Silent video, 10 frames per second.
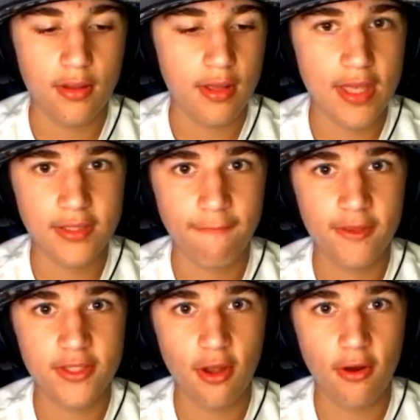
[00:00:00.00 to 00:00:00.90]
the 5th
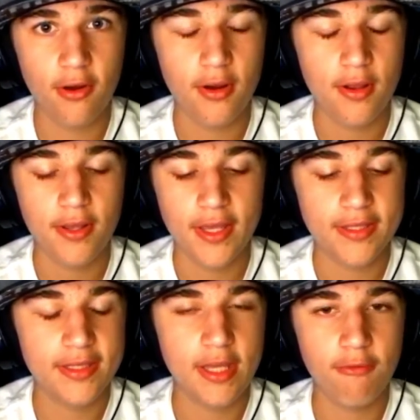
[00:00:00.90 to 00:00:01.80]
starter,
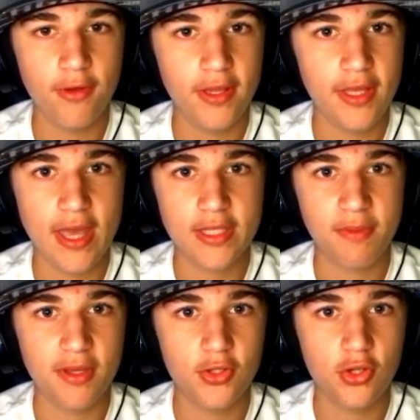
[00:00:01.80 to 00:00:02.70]
because he really has
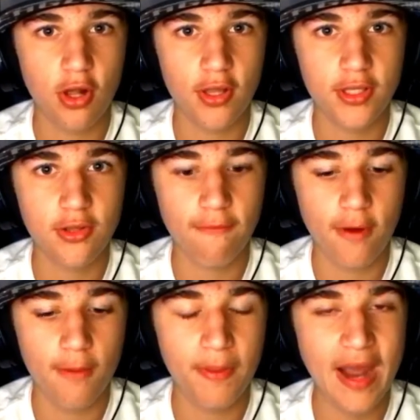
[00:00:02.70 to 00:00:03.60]
been struggling so
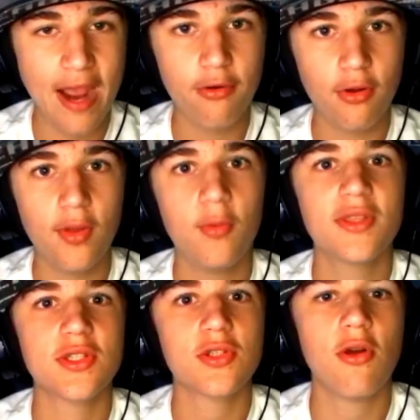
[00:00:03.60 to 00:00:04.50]
far. But Aaron Nola with
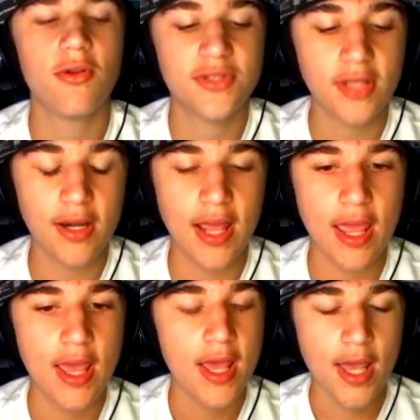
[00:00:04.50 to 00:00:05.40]
the start on Sunday,
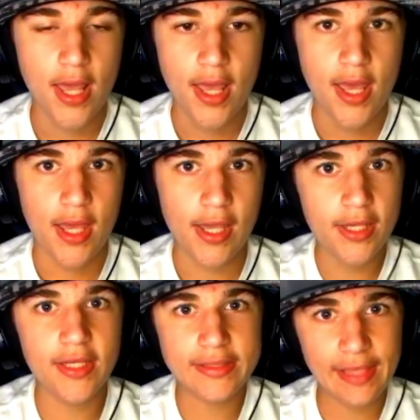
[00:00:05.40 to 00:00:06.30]
he
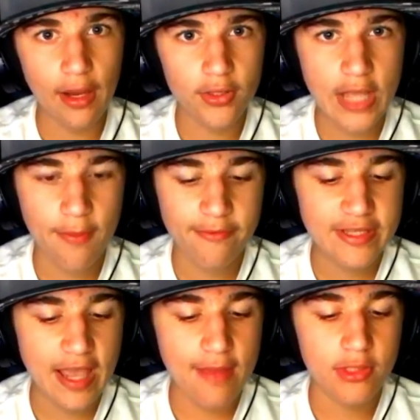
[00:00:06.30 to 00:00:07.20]
needs to get on top of his
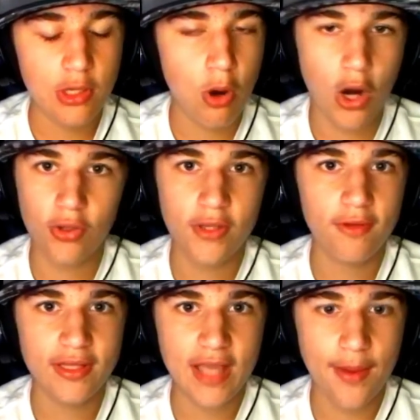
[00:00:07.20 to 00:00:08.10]
game too. Our only
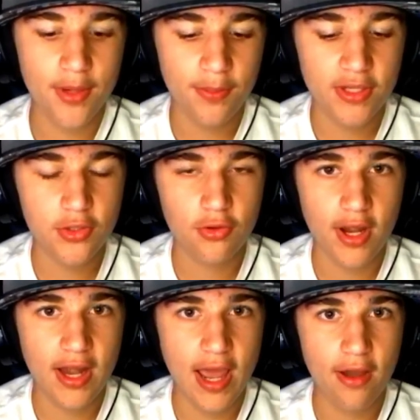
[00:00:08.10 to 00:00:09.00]
really dominant pitchers right
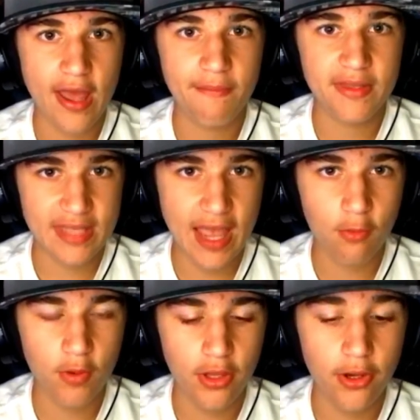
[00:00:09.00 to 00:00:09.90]
now have been Zach
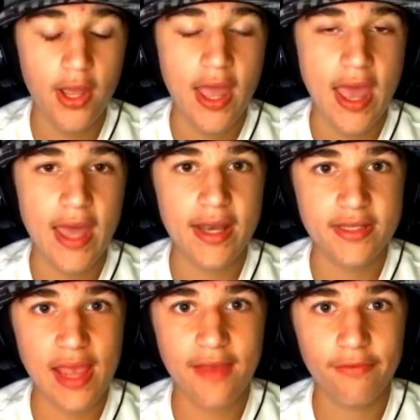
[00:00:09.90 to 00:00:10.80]
Wheeler, and
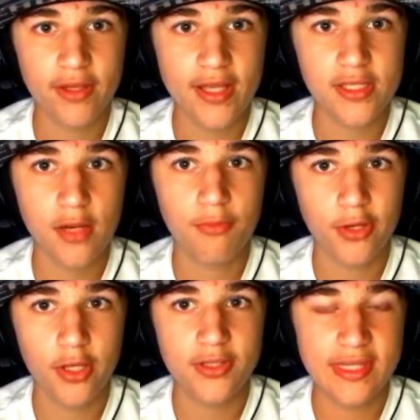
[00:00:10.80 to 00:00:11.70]
Zach Eflin has had a pretty
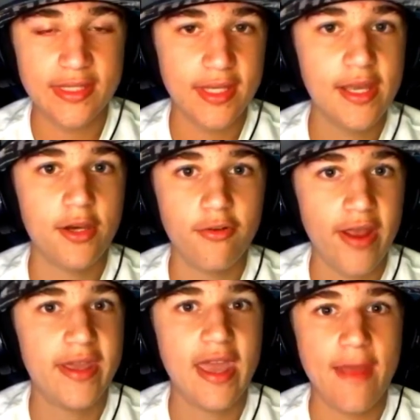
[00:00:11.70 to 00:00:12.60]
good season. He had a
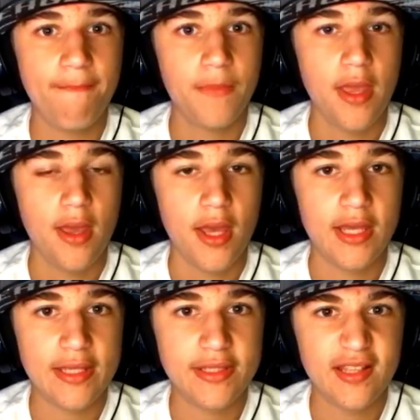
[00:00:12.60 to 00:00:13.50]
great game
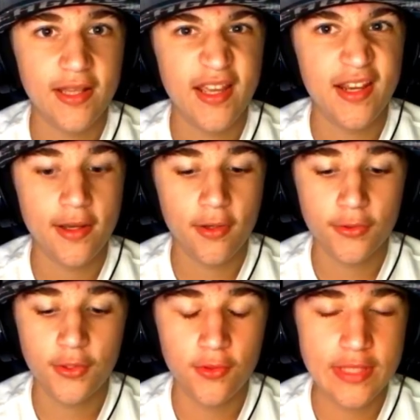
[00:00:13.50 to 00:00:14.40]
against Atlanta on
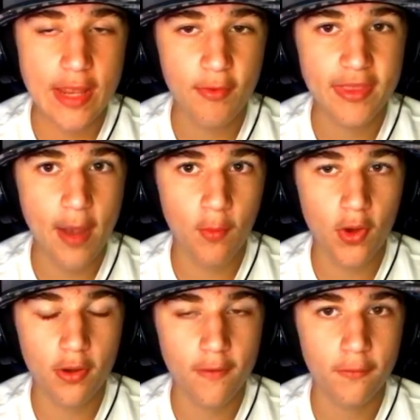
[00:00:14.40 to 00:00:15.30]
Tuesday with that
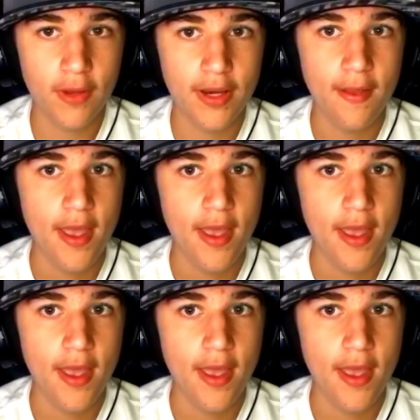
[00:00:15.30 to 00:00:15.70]
walk-off win.